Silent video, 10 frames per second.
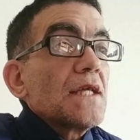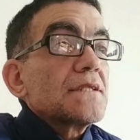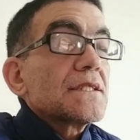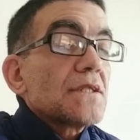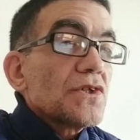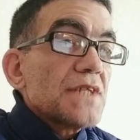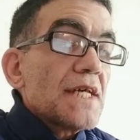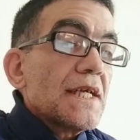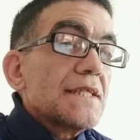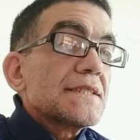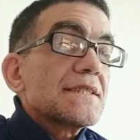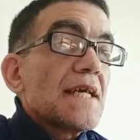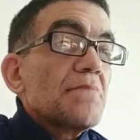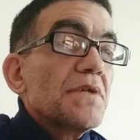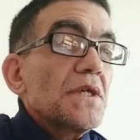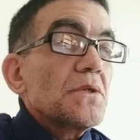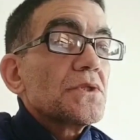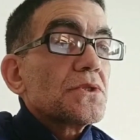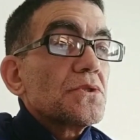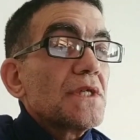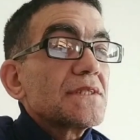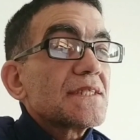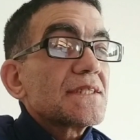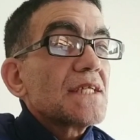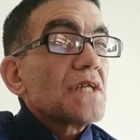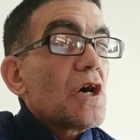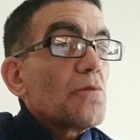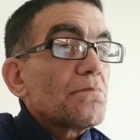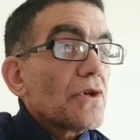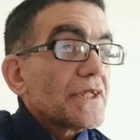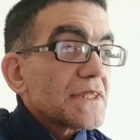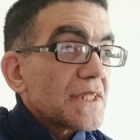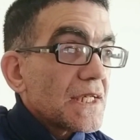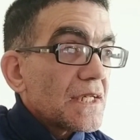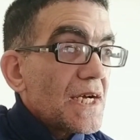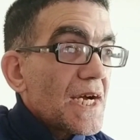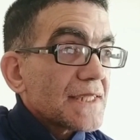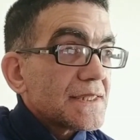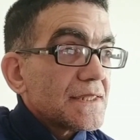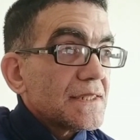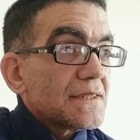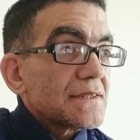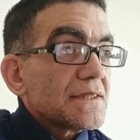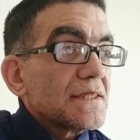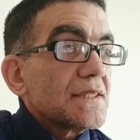discourse analysis can be used to understand how political actors